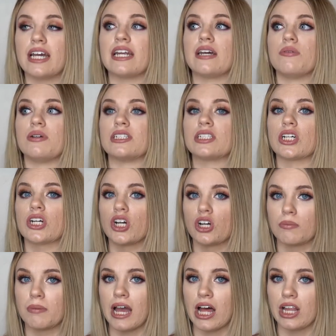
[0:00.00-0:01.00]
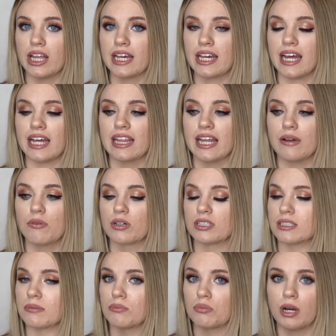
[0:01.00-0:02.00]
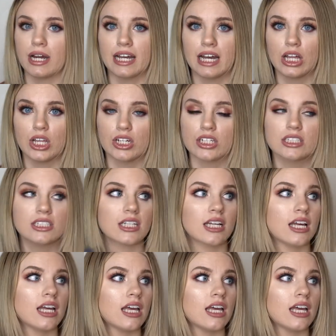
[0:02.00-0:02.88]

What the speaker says: and it was her palette, and they were some bright colors.